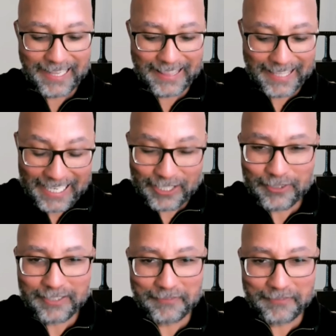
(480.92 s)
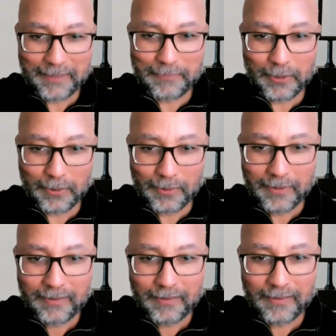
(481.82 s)
And then you develop your
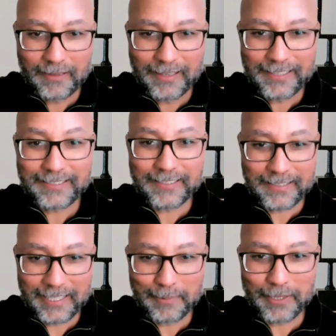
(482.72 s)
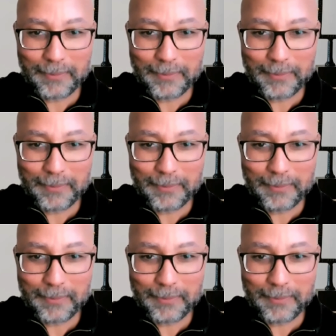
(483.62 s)
sustainable